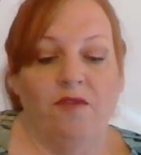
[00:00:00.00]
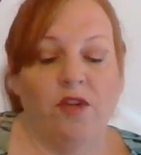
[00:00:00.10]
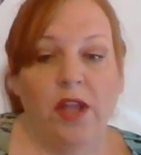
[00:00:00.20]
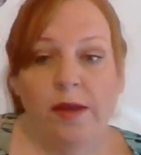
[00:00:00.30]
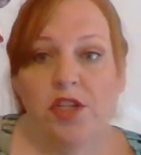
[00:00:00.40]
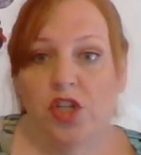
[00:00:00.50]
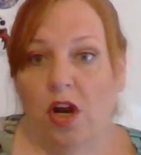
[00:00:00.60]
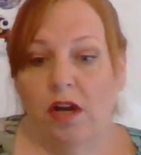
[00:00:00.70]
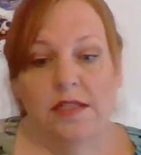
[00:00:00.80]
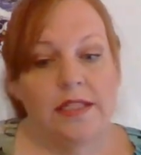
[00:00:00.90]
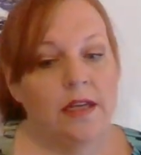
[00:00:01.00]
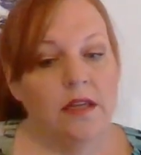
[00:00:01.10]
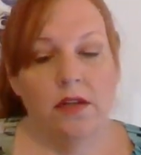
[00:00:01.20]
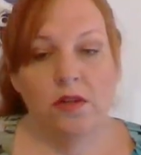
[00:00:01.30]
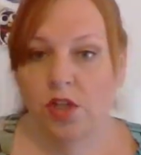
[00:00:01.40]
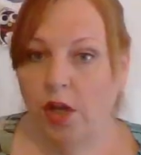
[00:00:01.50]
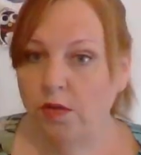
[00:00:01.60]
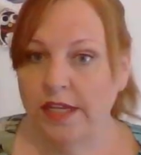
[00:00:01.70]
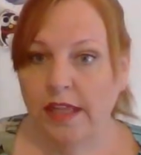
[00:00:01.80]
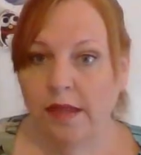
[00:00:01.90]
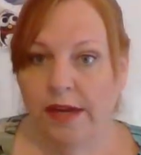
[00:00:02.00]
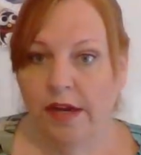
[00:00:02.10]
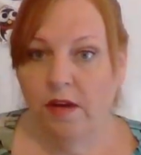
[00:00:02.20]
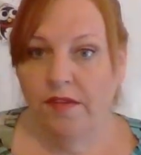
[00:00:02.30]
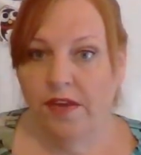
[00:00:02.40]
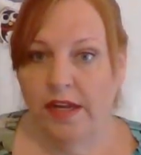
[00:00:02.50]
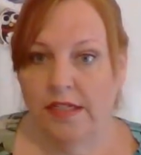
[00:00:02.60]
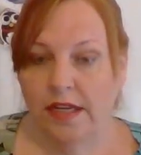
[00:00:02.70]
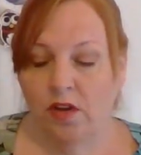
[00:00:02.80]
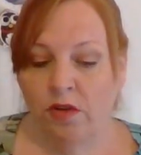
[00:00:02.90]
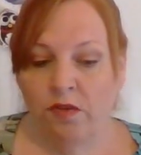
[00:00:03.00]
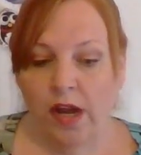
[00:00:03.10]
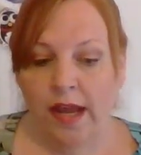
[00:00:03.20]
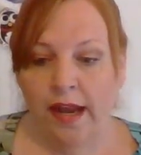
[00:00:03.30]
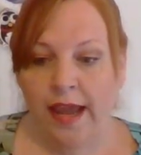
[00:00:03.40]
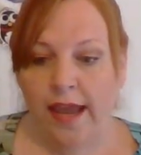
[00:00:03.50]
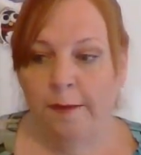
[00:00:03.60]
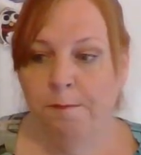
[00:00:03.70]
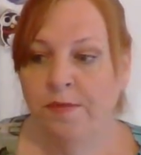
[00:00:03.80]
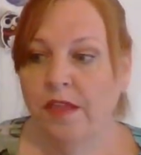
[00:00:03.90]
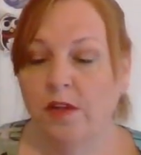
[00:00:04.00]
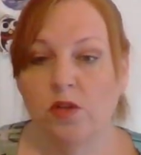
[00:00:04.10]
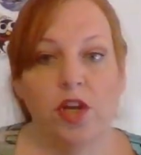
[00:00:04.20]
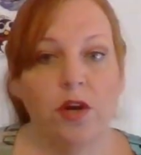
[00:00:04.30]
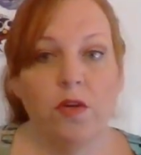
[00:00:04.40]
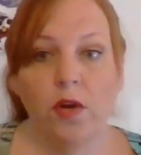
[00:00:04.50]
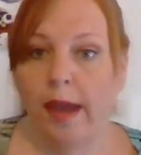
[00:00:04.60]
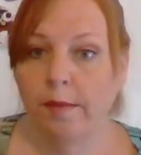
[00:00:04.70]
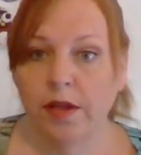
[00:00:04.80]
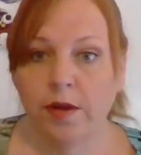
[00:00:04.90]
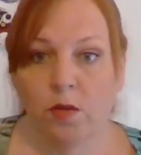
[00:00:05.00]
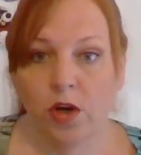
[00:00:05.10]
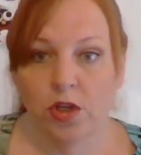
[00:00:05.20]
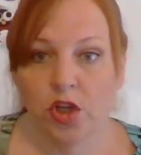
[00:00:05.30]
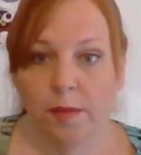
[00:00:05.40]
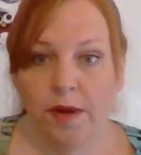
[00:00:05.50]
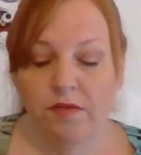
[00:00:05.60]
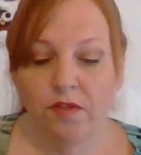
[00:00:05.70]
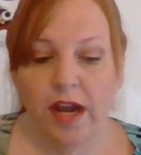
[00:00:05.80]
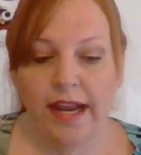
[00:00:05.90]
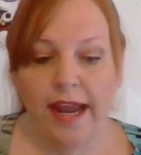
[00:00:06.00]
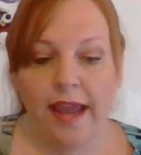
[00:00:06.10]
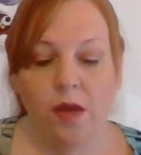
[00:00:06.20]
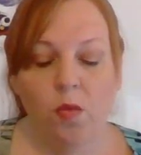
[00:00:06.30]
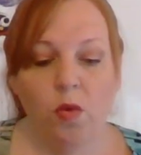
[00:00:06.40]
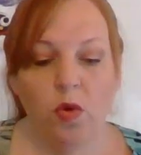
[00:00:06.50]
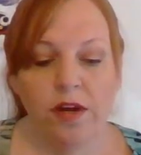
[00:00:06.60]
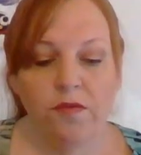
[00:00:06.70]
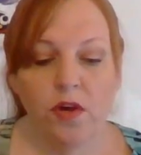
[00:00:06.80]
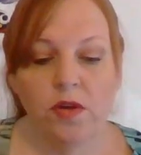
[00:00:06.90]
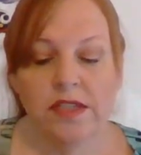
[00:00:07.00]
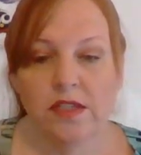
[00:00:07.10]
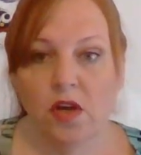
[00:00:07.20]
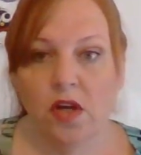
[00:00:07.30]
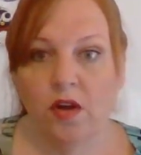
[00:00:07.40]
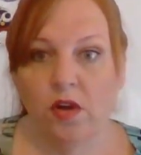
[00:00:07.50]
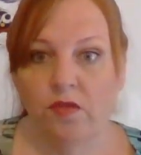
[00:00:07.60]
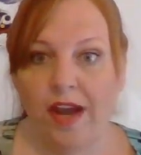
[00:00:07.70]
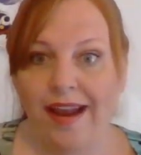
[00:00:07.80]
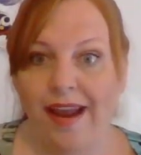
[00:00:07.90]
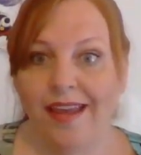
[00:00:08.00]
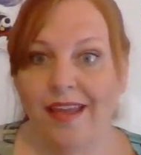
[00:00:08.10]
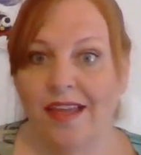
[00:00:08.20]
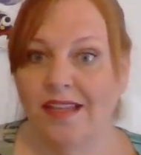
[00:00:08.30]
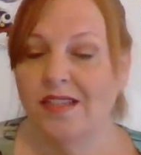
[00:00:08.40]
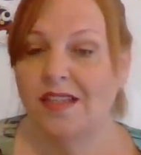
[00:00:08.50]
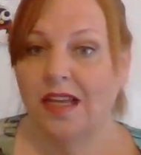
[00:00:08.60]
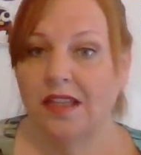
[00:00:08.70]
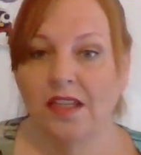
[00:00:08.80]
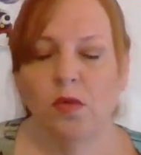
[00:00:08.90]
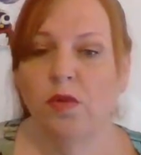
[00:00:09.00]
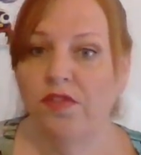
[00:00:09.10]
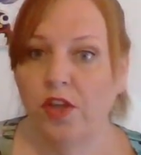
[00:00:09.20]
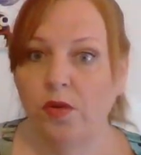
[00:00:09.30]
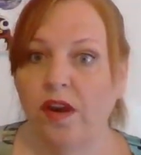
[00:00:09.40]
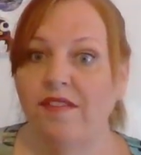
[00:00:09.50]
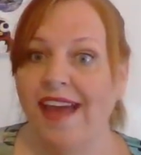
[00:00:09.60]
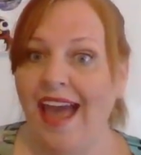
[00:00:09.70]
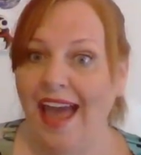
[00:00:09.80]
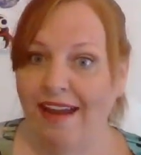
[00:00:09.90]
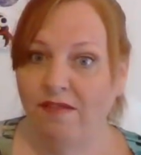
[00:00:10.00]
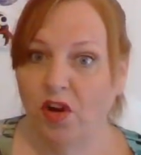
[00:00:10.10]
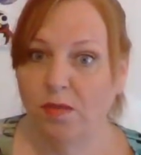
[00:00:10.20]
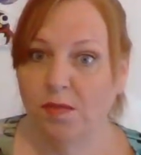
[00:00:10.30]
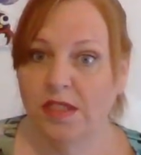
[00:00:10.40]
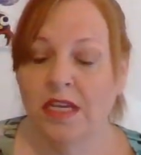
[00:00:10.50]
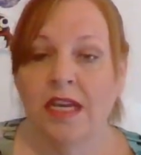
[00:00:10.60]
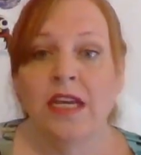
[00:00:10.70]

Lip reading: For language arts, there's no daily paragraph editing on Friday. There's no vocabulary workshop on Friday. What we're going to focus on Friday is a little review of adverbs.